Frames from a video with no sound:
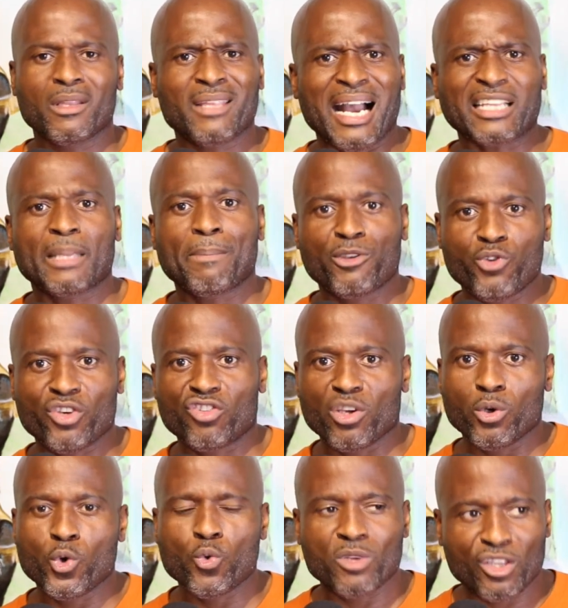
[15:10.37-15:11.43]
Dr. Patricia
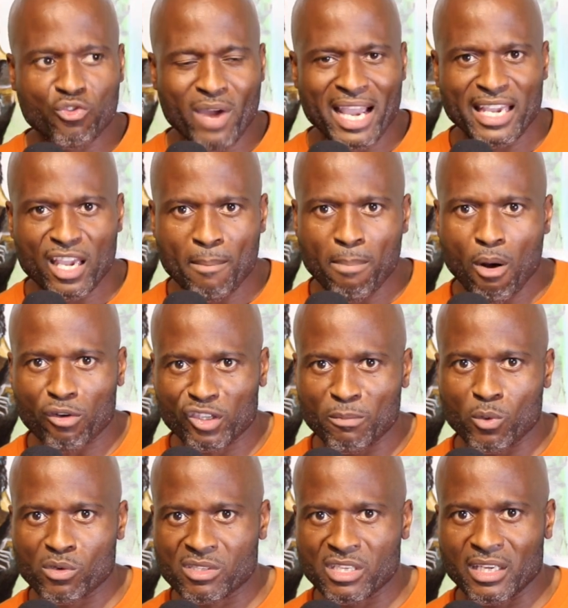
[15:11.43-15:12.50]
Newton is right here in
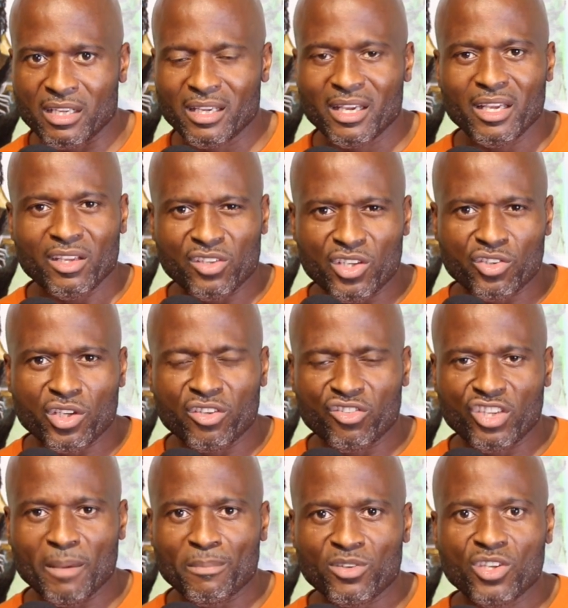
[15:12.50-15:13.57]
Baltimore City. She's a
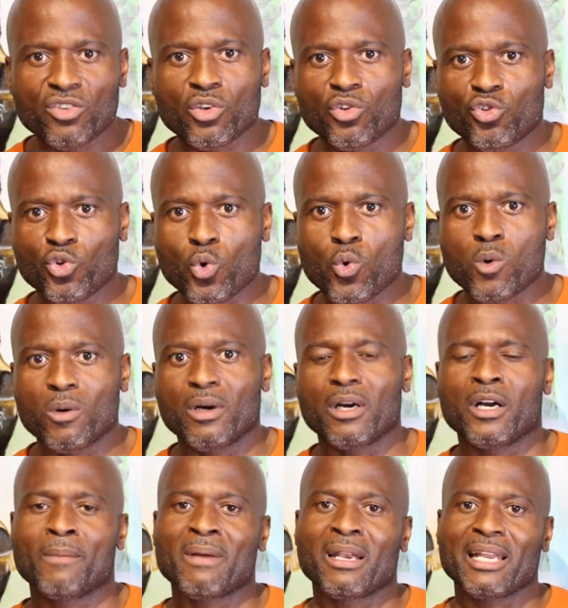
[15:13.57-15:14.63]
gem, she's a jewel.
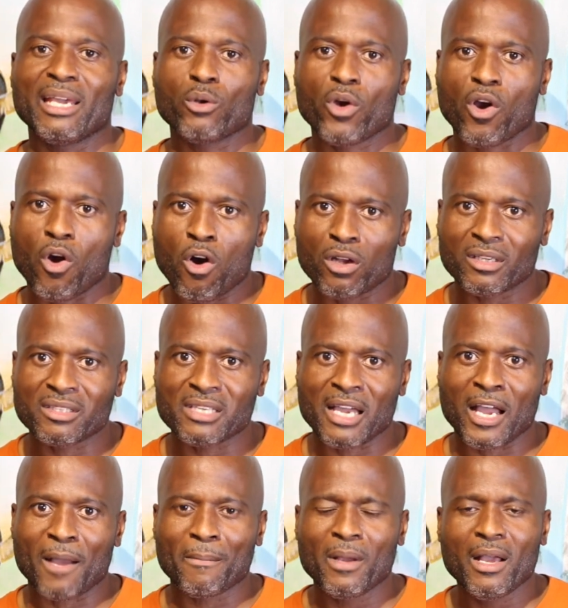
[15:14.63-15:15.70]
I lean on her all the
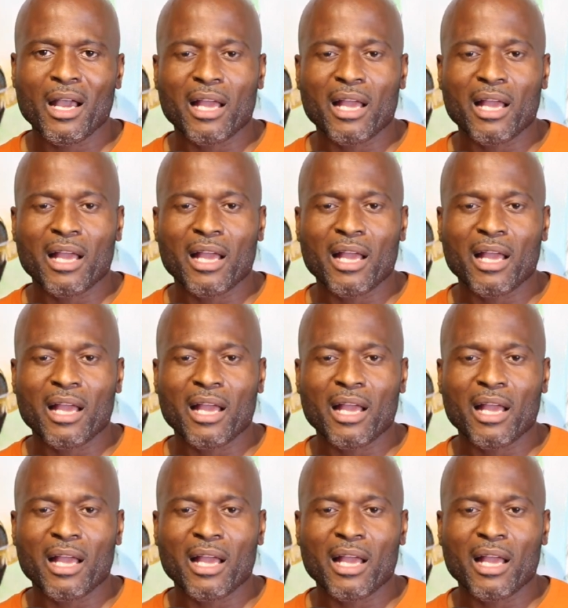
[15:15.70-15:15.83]
time.